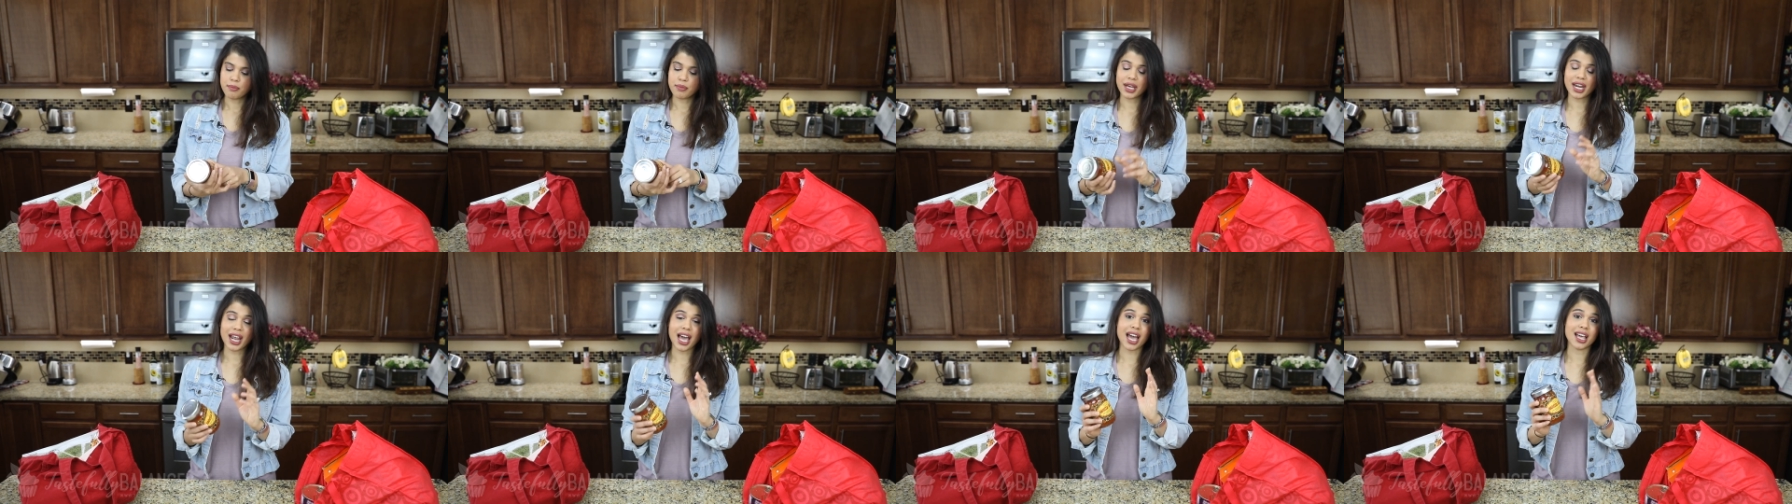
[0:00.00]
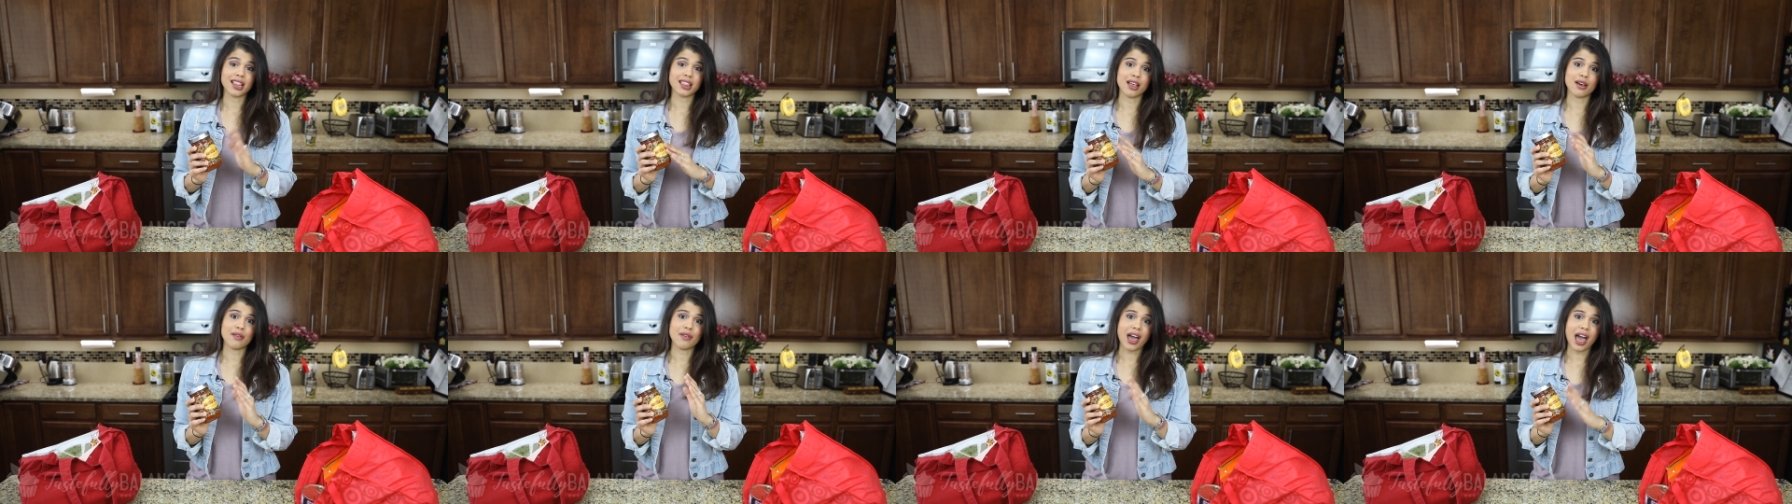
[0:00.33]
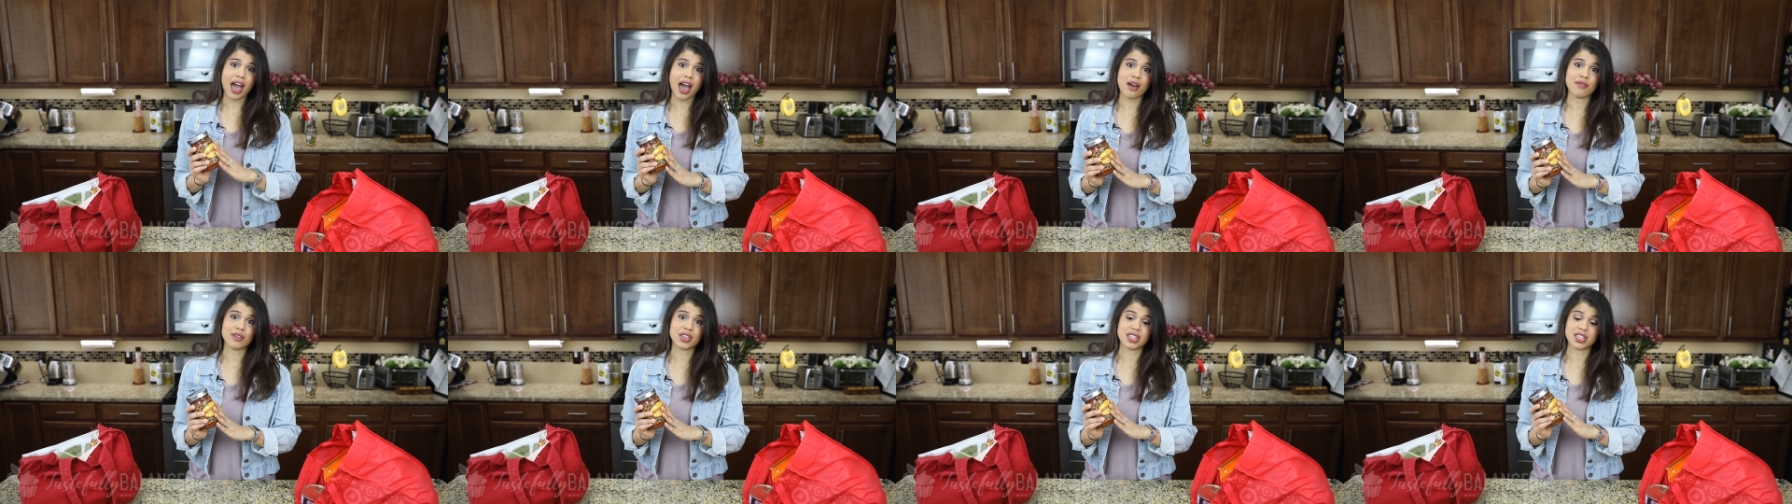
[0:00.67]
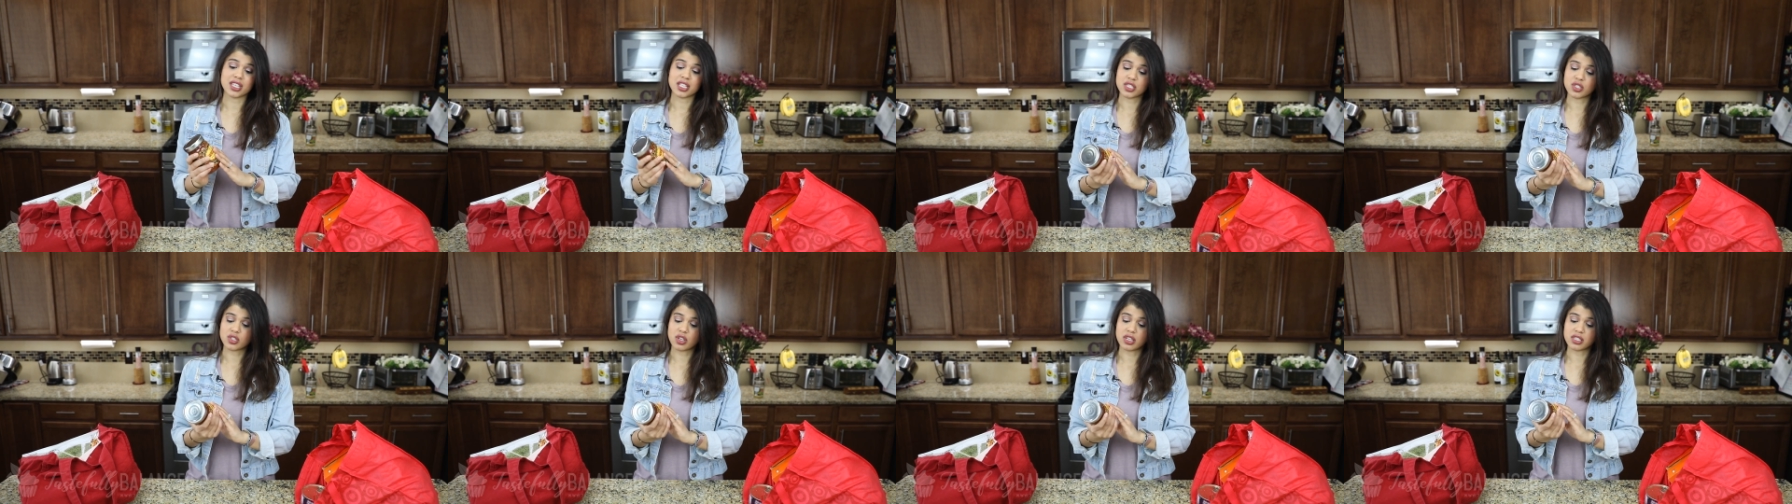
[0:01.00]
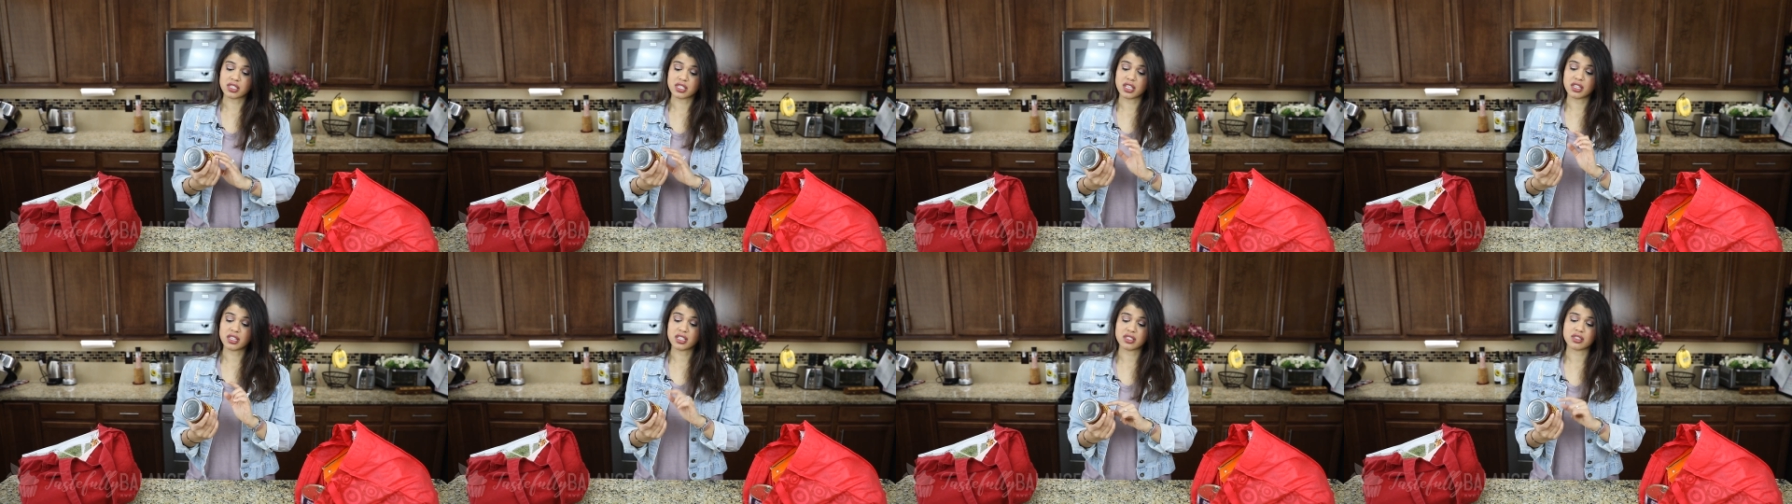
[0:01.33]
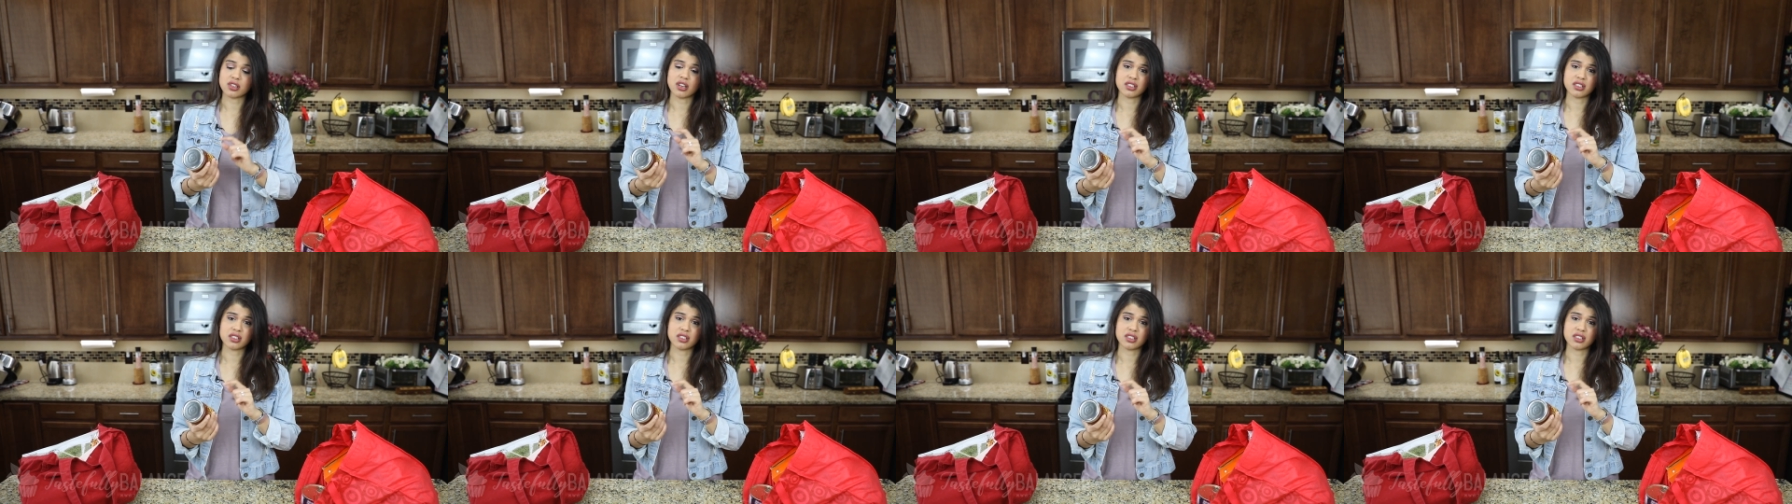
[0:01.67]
But I love having this salsa. This